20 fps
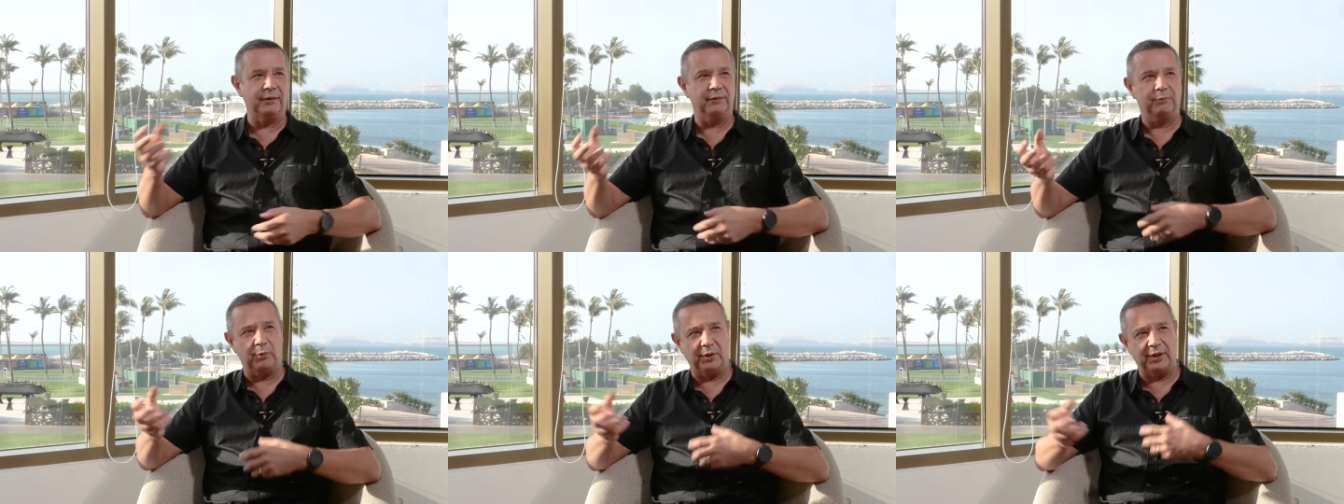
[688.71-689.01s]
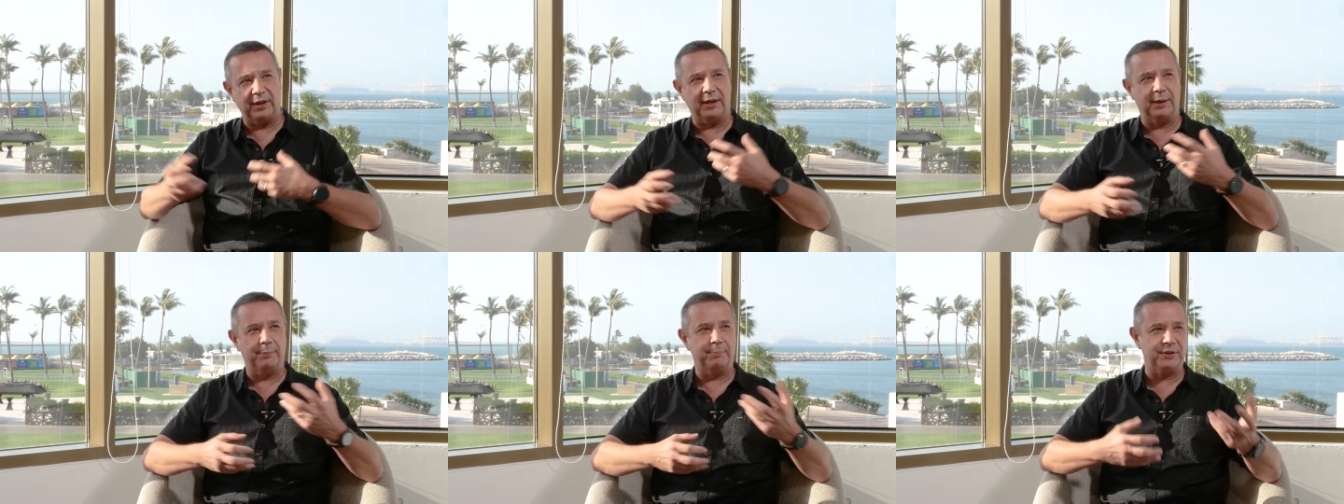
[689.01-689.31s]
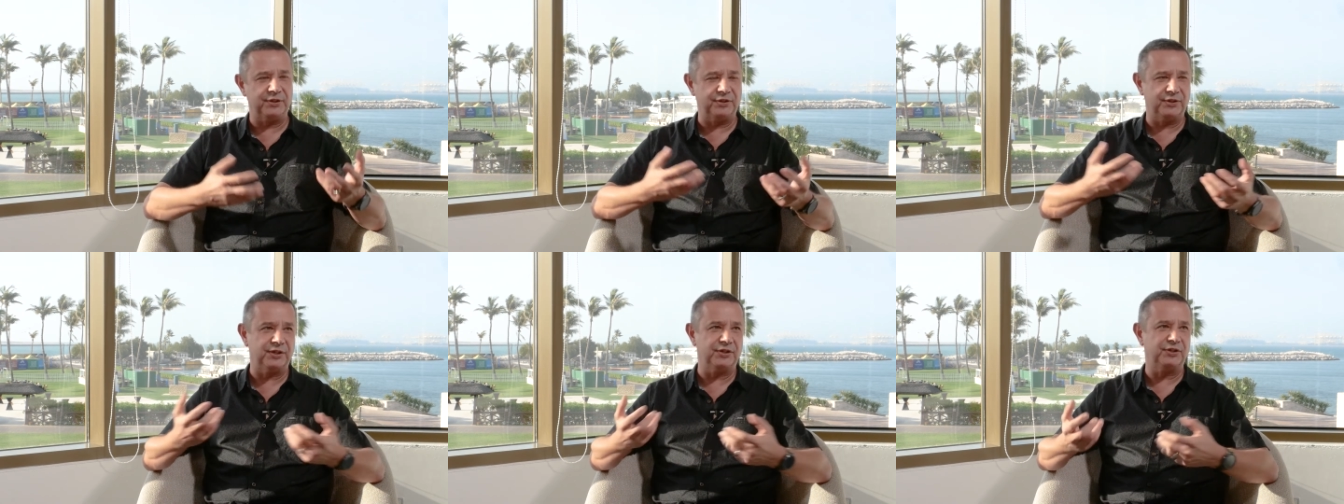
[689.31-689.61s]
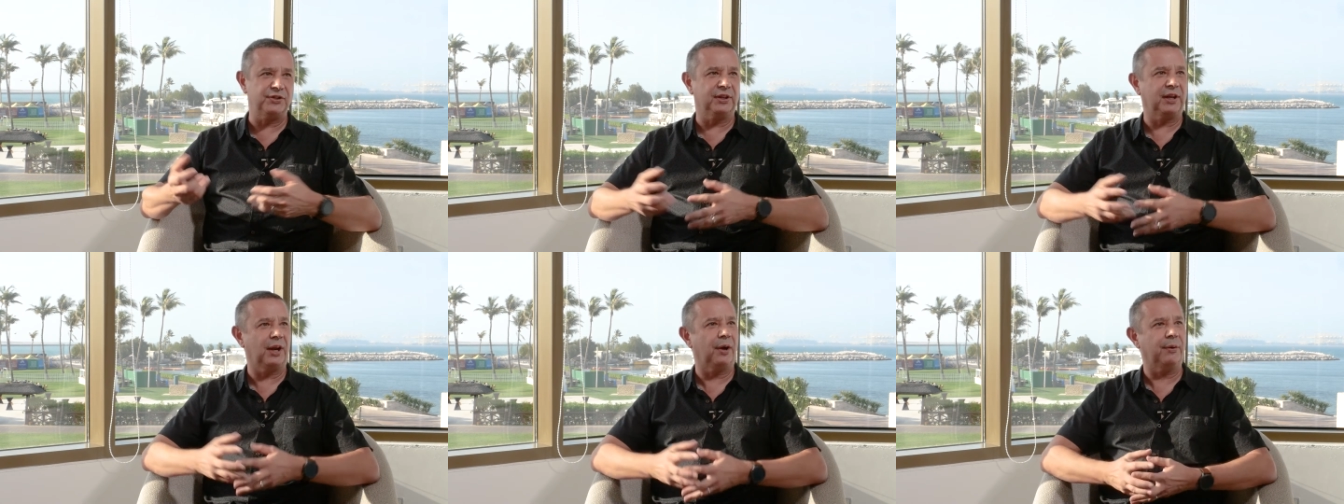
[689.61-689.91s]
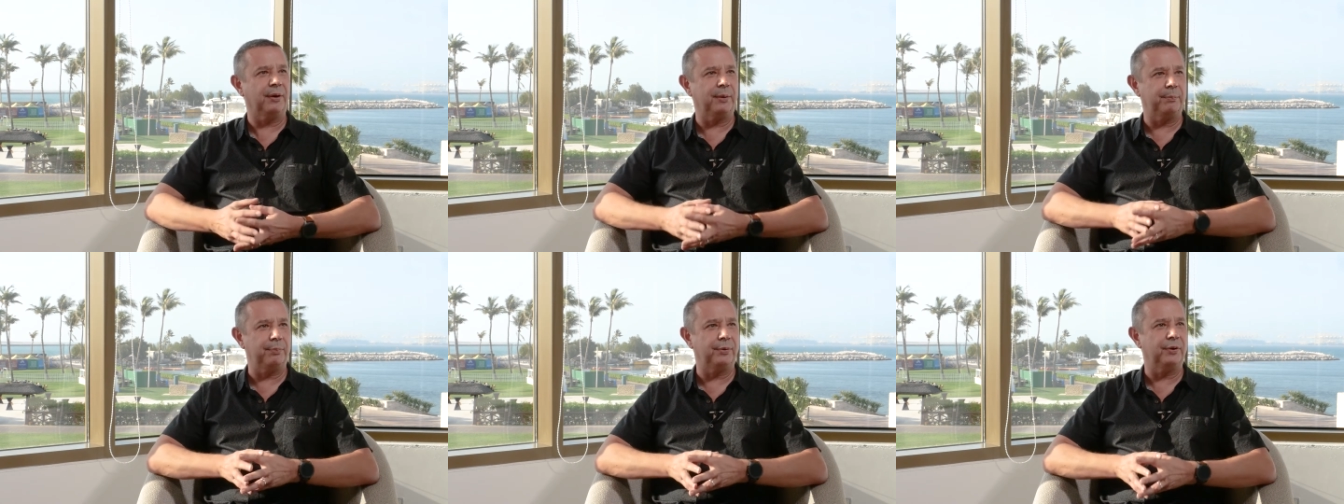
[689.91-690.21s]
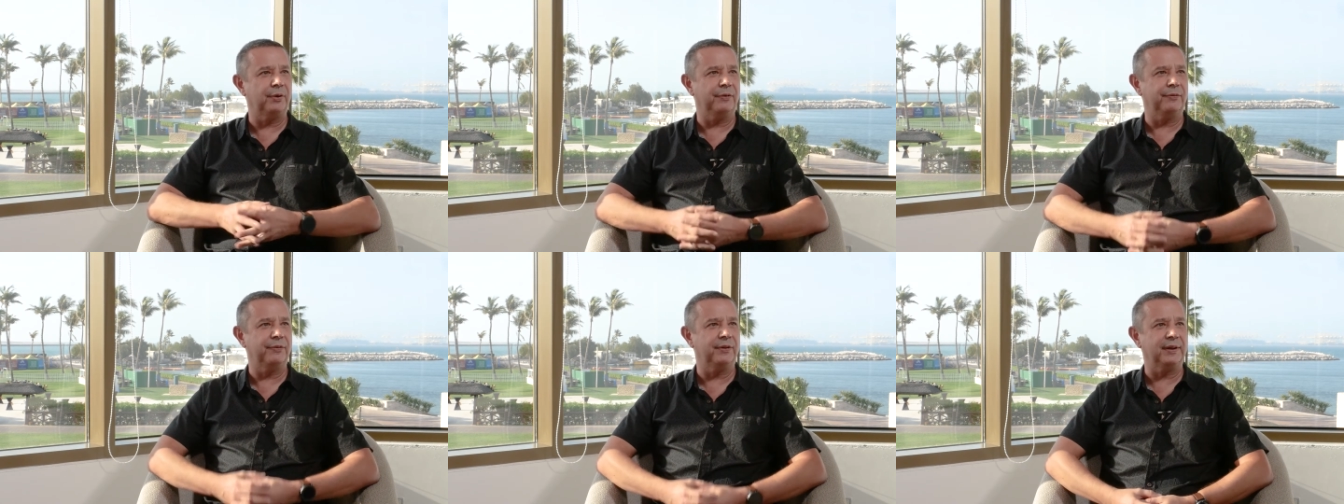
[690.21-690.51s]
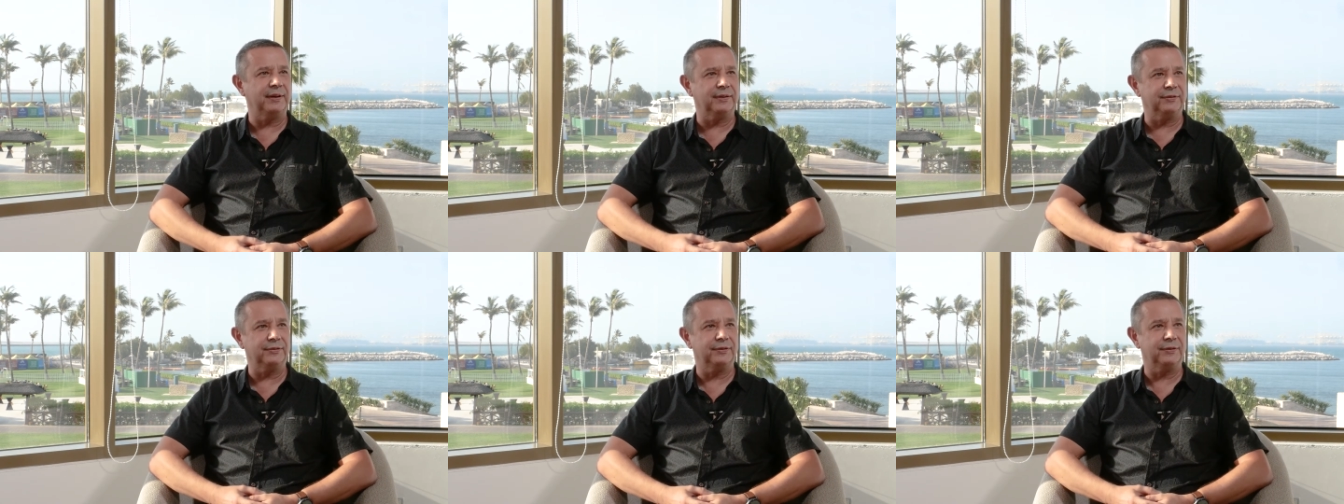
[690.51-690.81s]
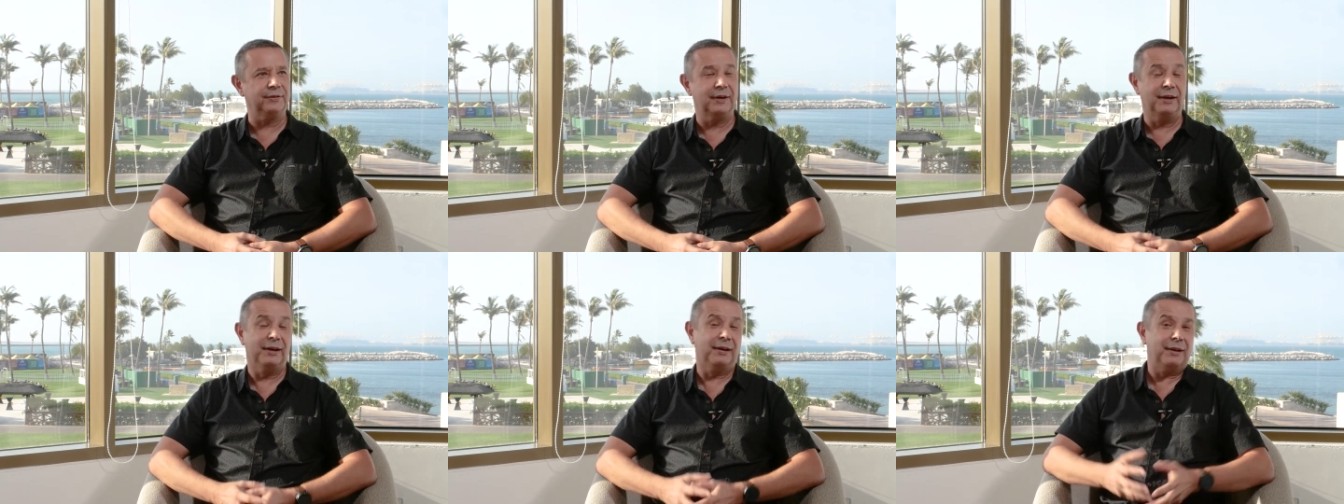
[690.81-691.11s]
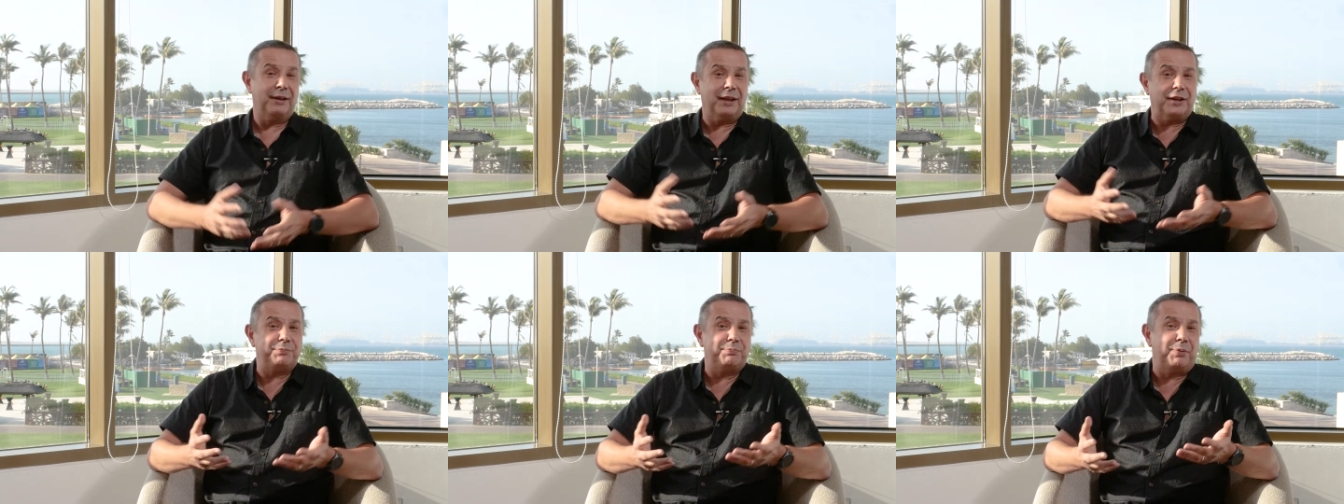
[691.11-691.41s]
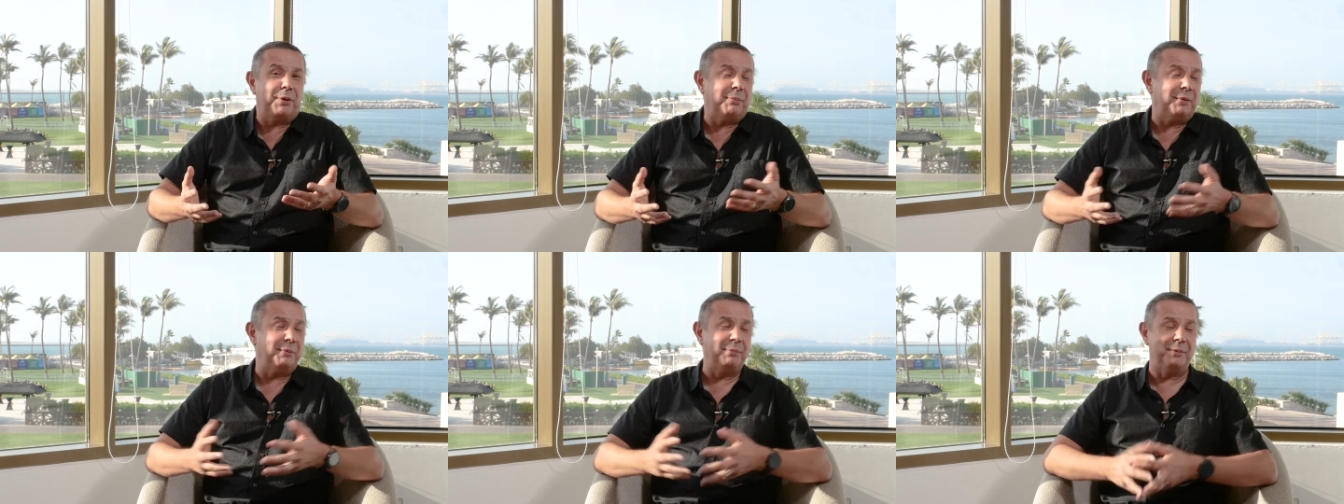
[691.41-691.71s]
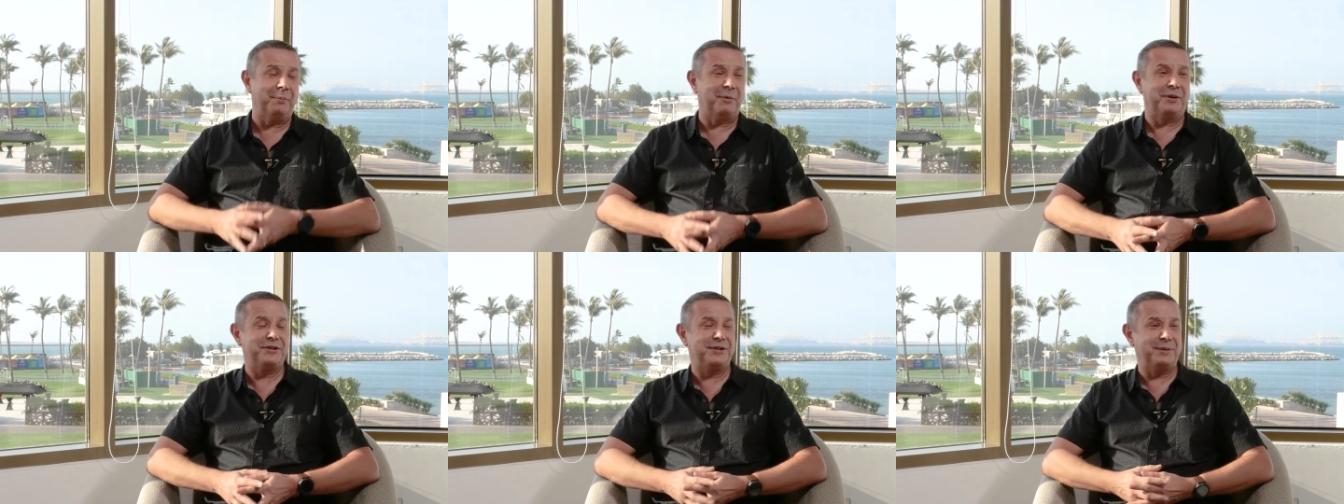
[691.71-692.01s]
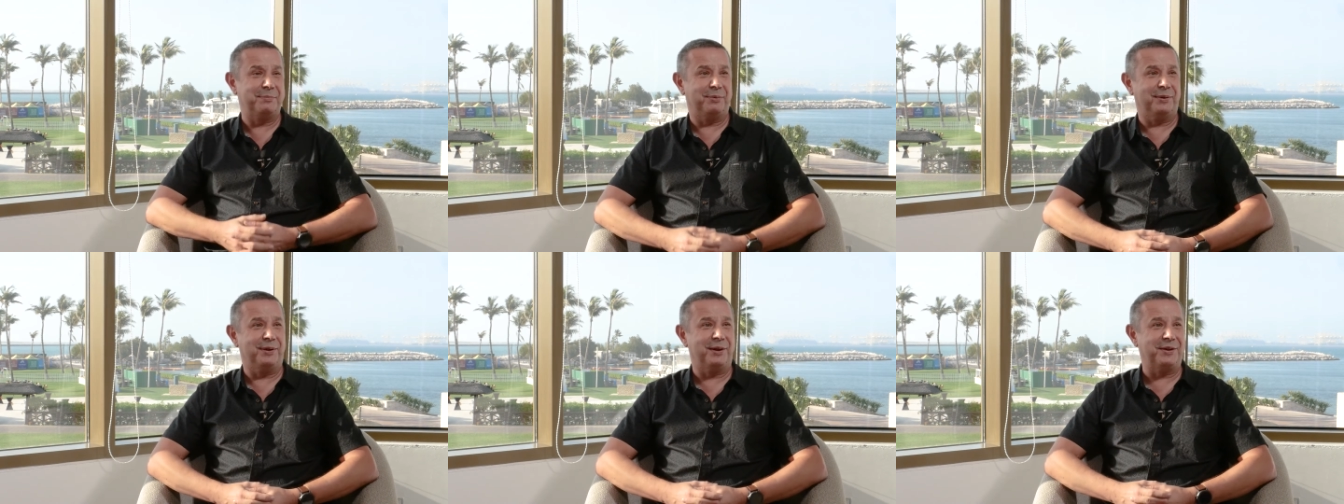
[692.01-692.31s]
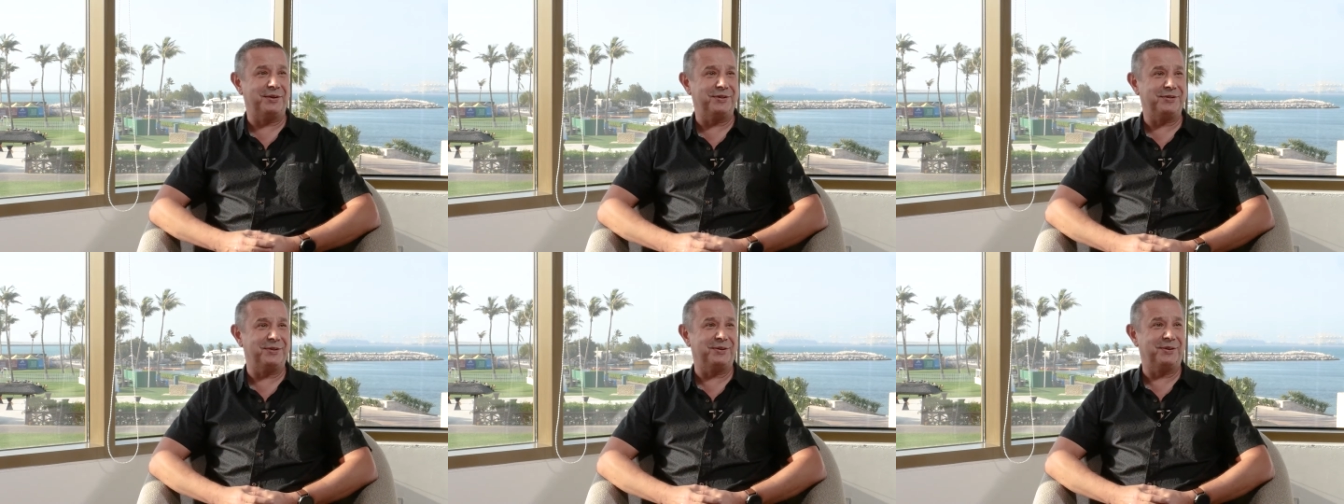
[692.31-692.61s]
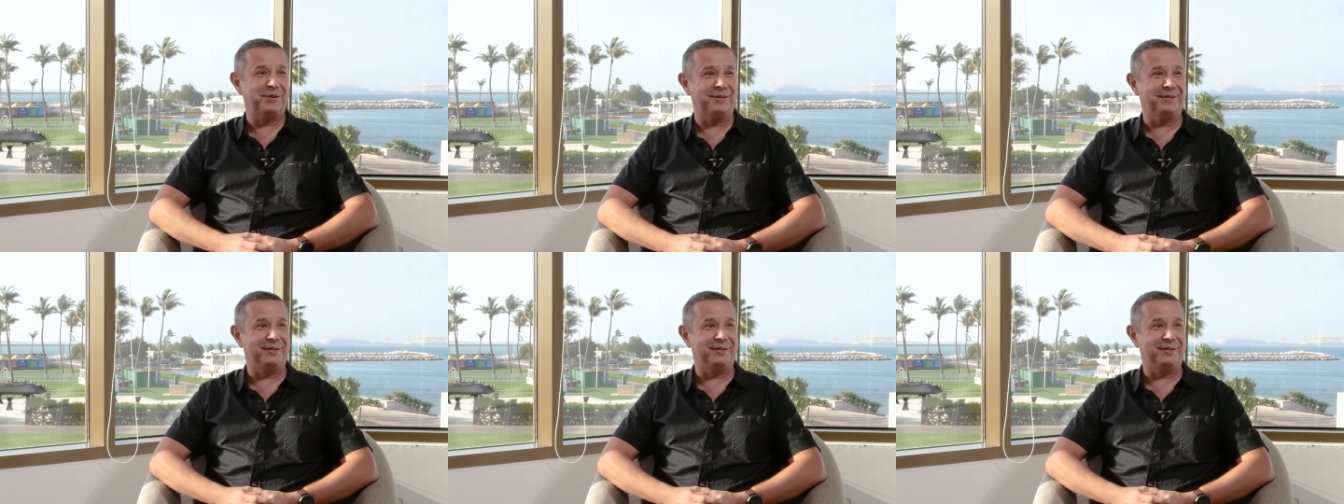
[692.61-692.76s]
within a business to go and improve things. That's probably my simple answer on.